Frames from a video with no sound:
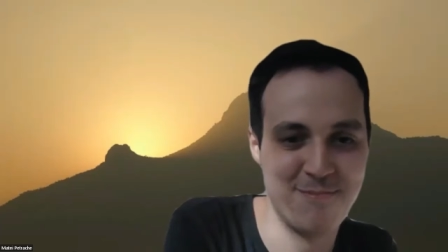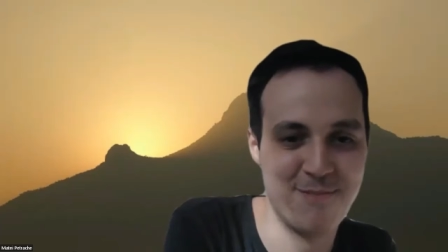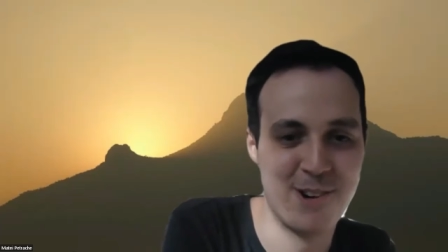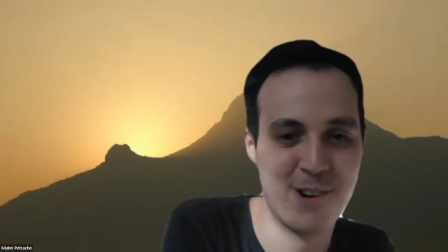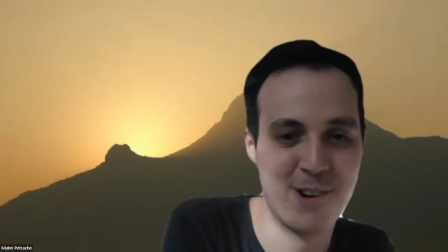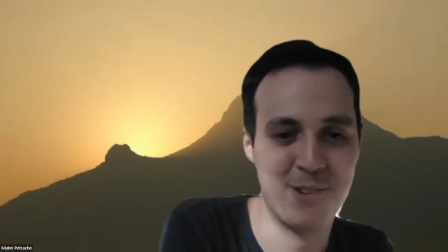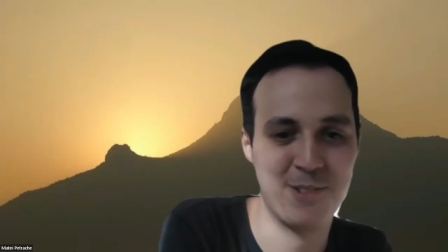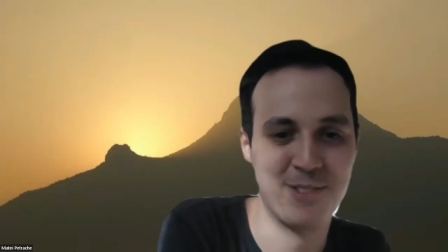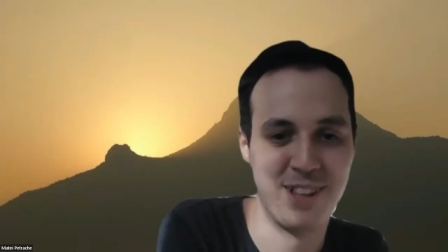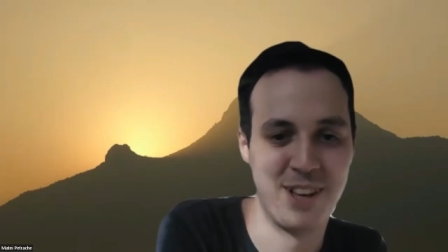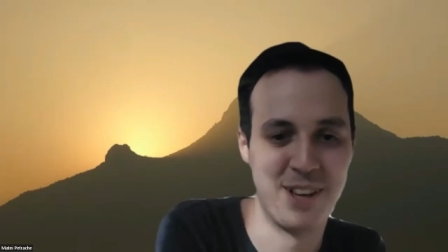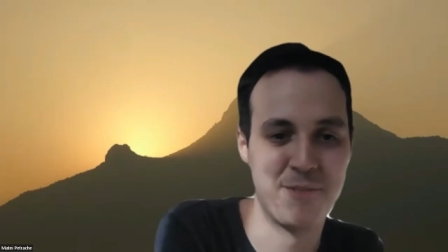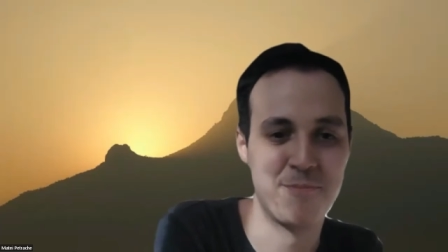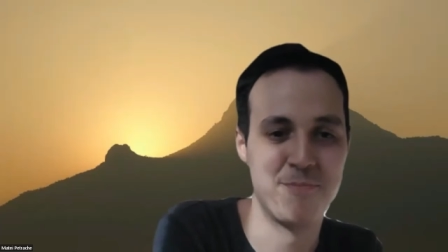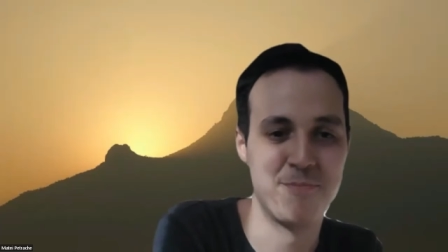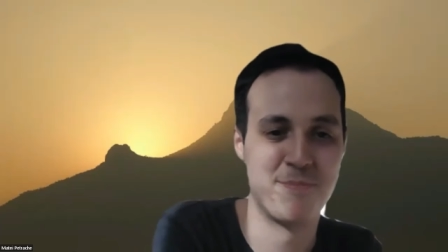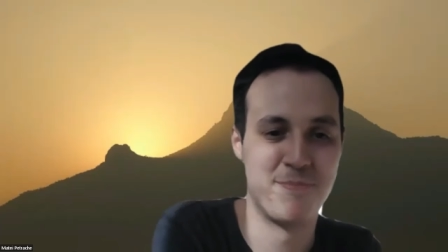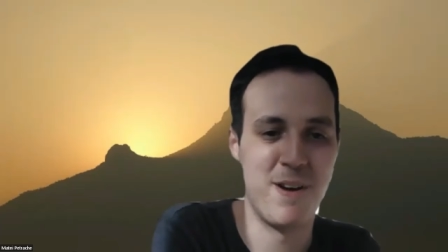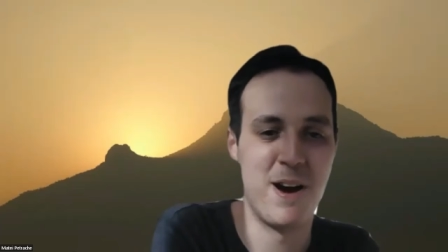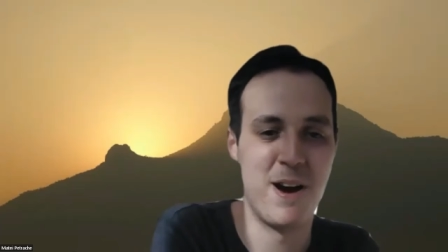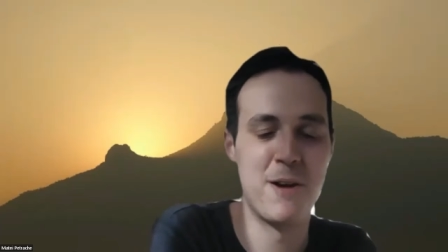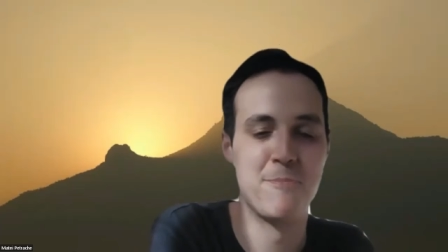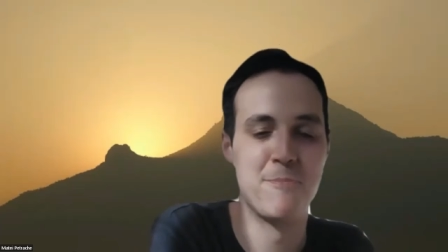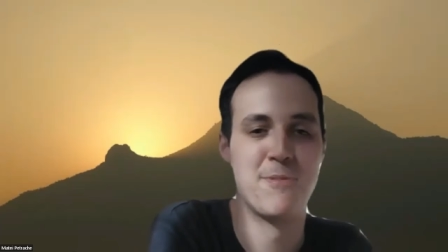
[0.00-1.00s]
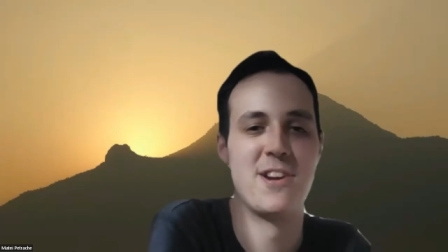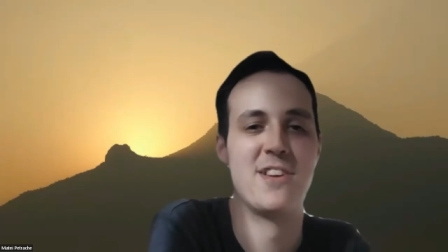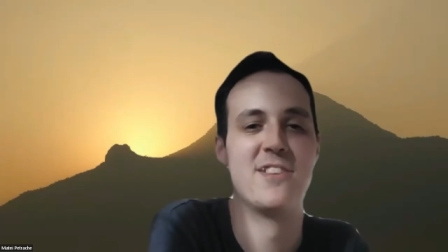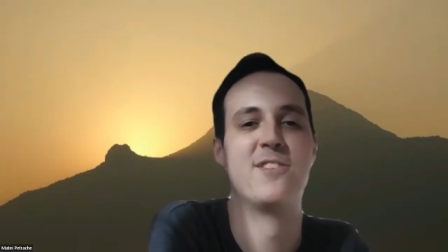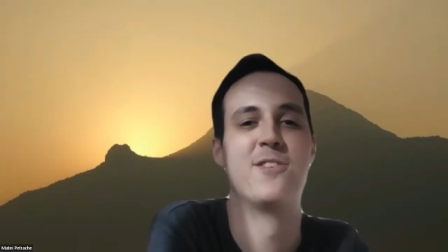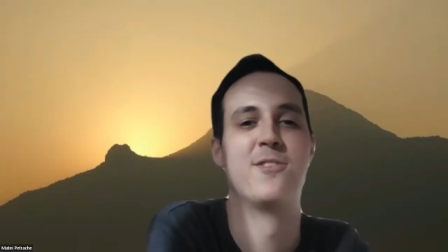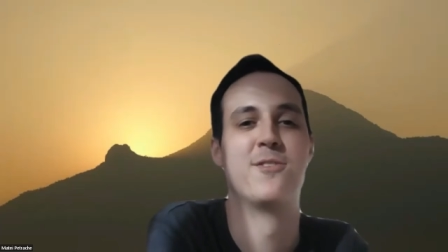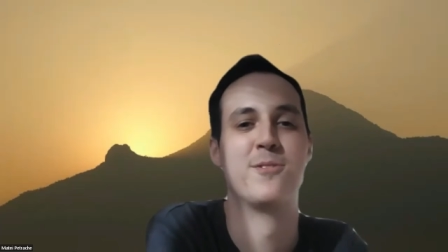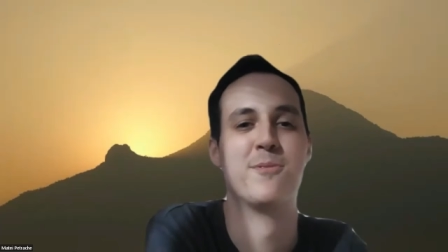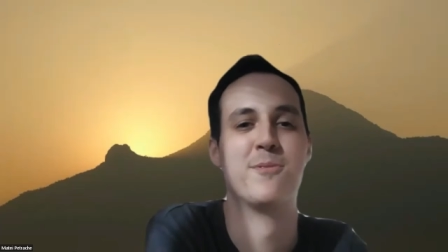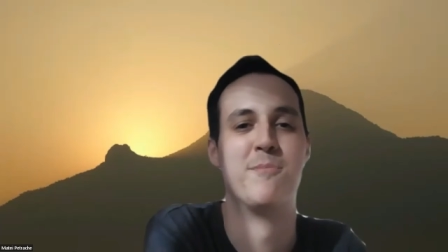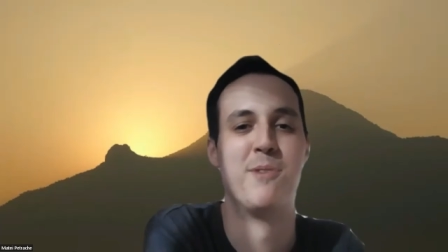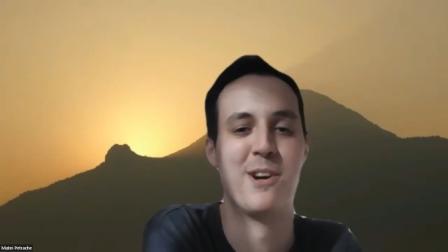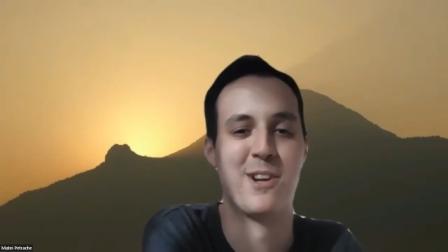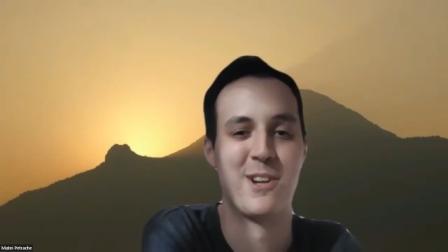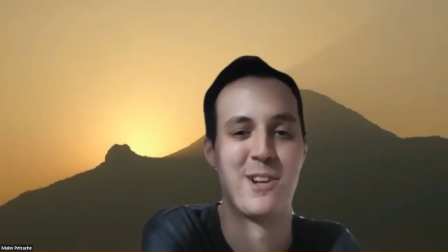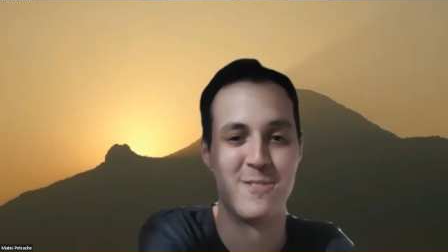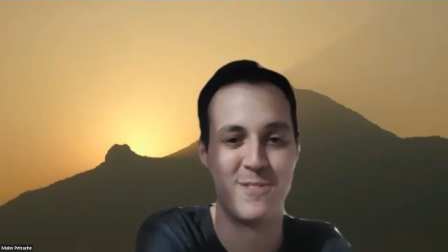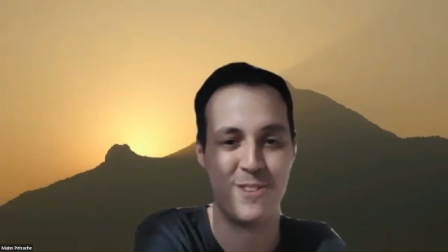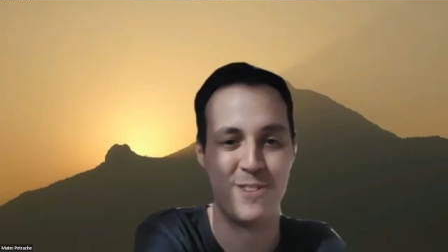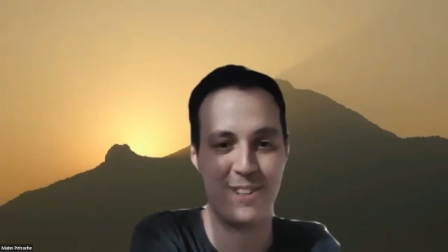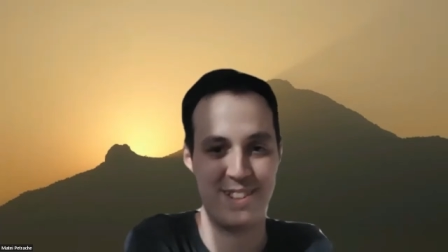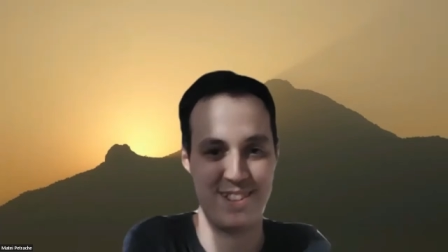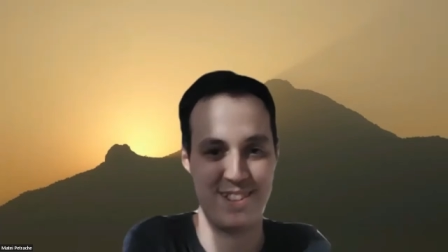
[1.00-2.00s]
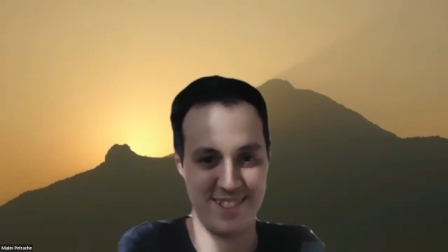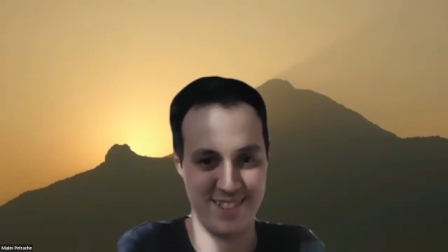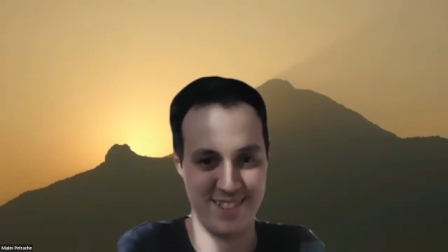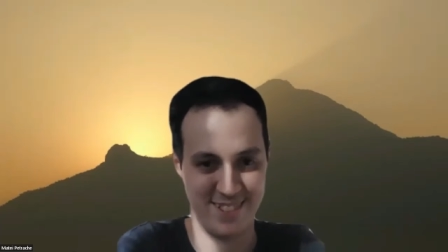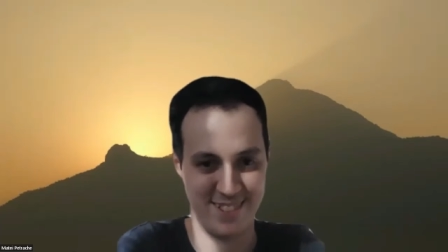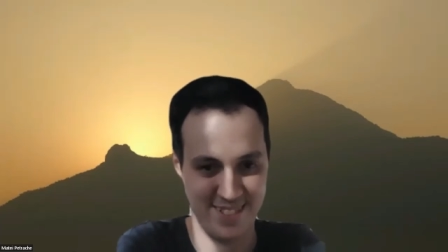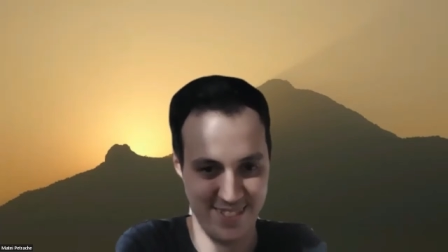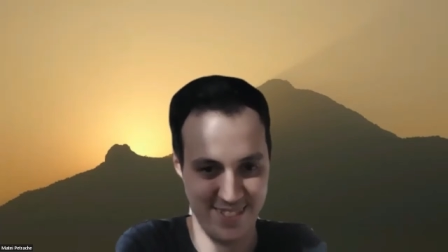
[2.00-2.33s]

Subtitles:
wrote are praises to Bhagavan.